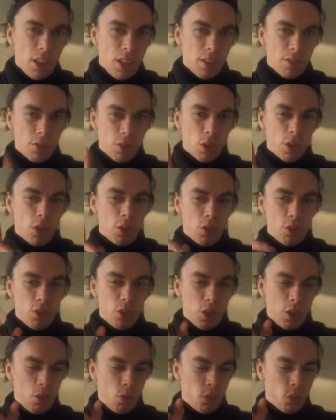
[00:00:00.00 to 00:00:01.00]
if
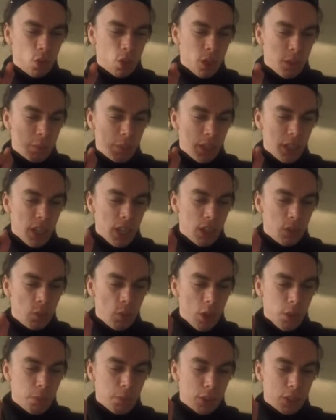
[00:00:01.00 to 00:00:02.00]
only something like
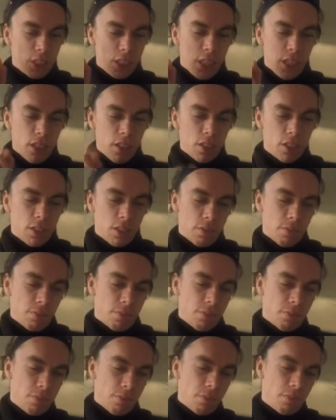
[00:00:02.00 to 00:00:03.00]
1%
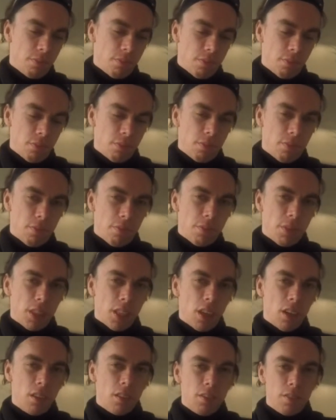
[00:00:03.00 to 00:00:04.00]

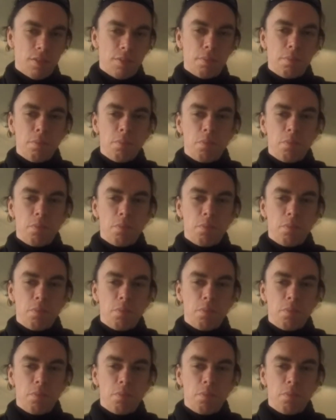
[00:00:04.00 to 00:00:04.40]
of